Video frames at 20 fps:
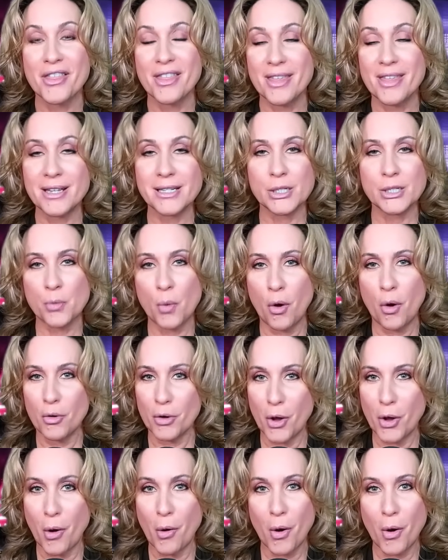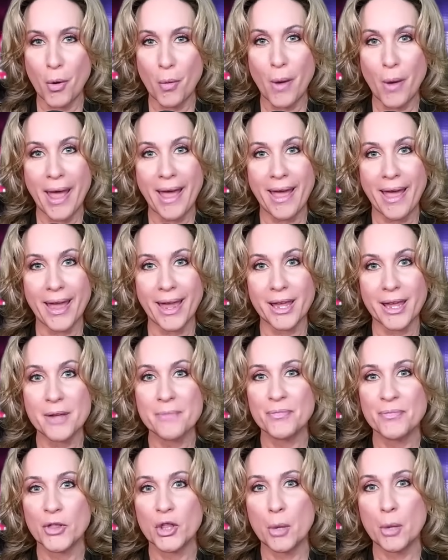this won't go away.
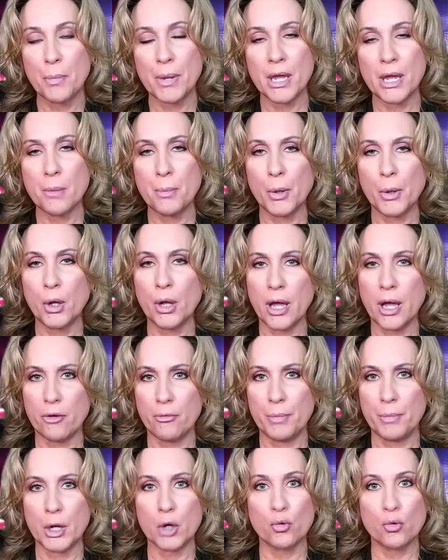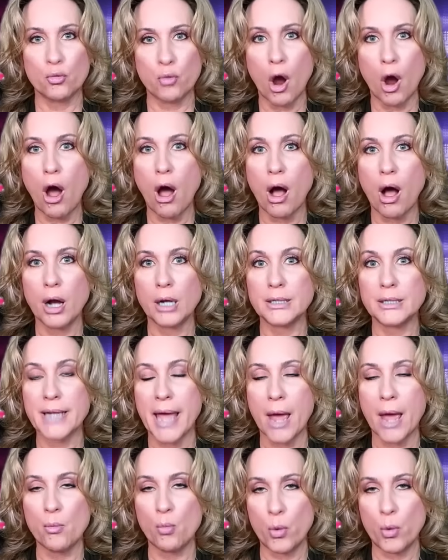The people have been wronged,
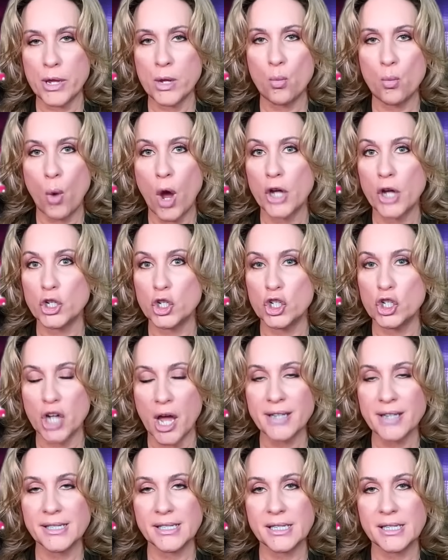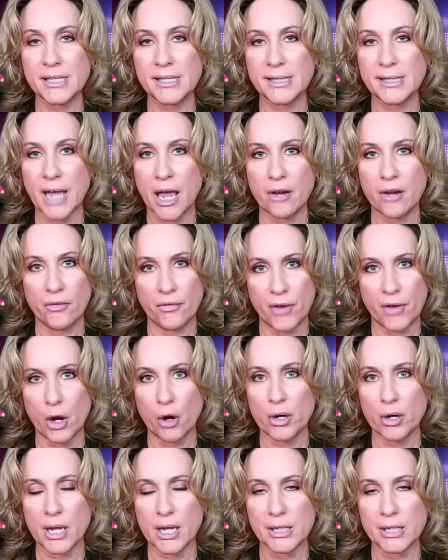and we want justice and
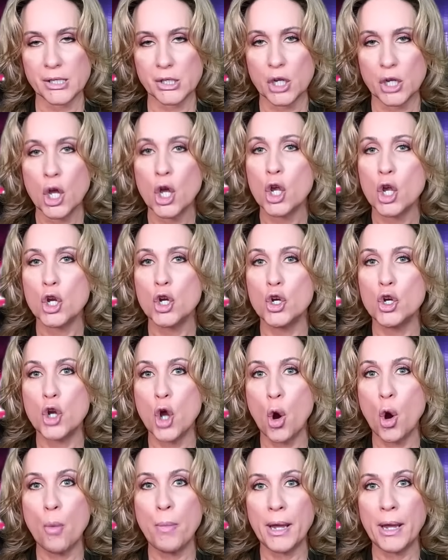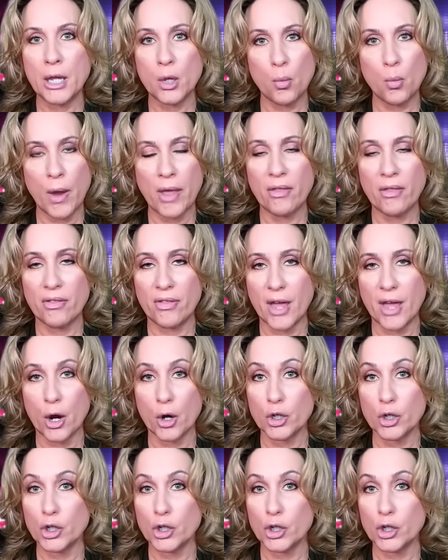fairness. Nobody went there